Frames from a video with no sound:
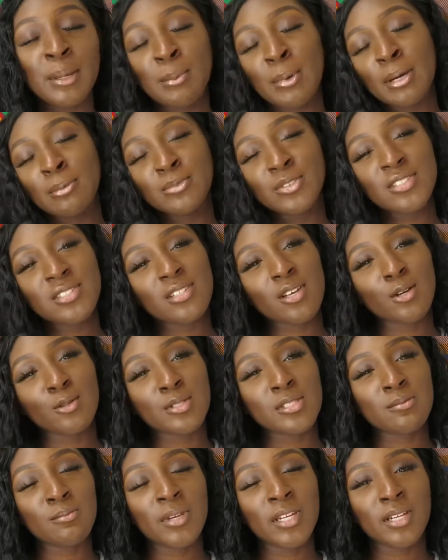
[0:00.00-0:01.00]
mom just
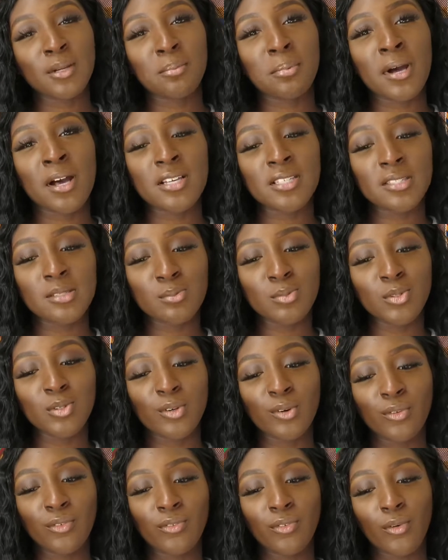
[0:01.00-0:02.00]
always made it
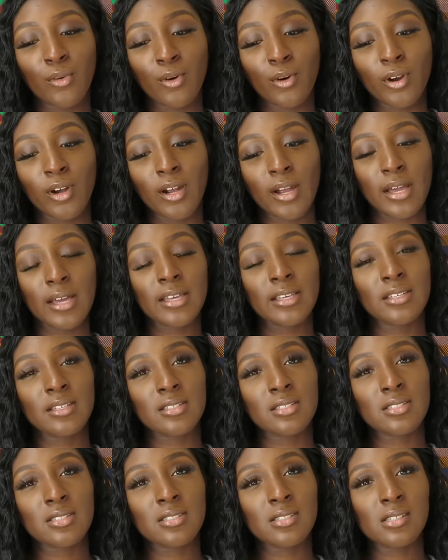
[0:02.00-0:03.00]
possible for
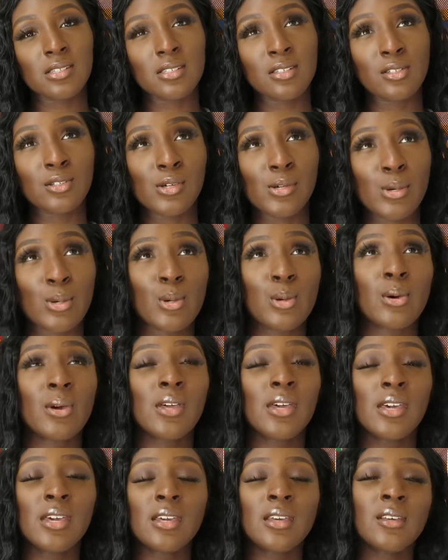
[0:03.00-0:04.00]
us to,
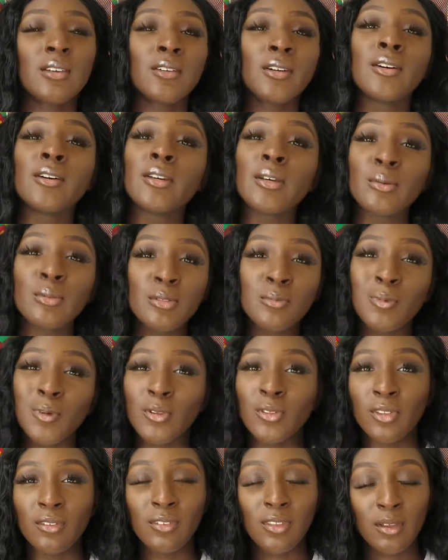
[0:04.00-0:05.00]
well, it was
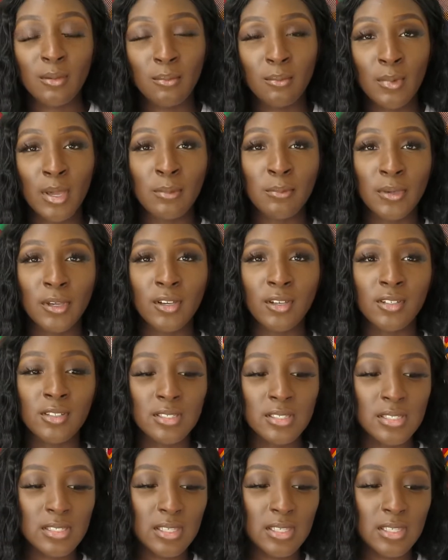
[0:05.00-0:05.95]
both of them, my parents.